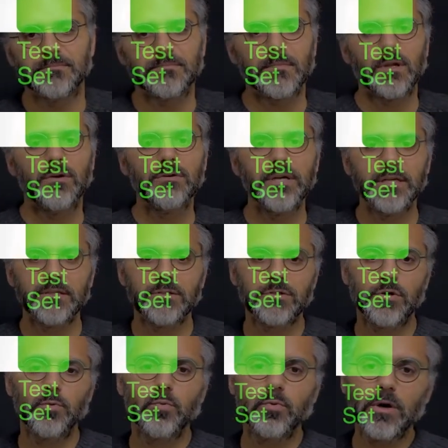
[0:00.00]
All right, so
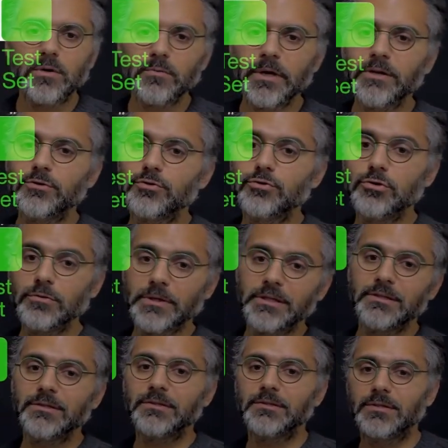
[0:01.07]
one way to do
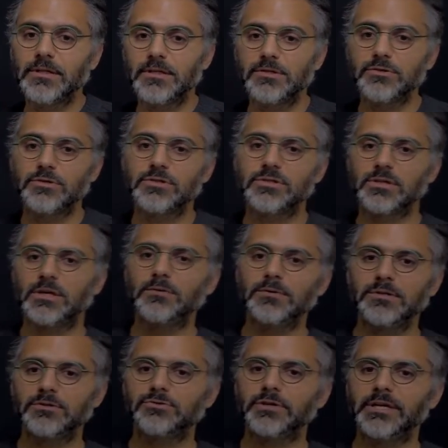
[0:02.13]
it is you start with a
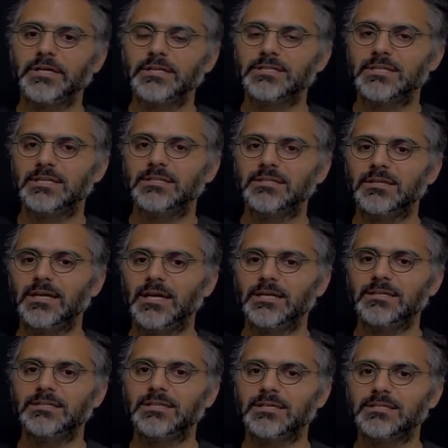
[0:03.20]
training set and a
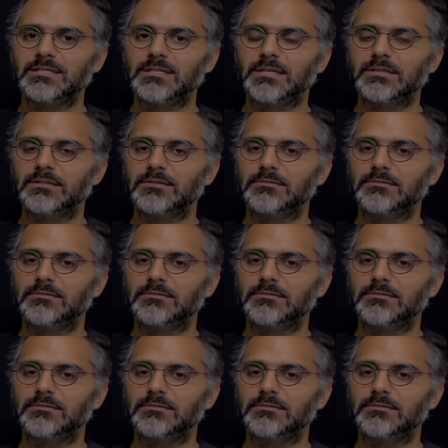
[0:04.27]
test set.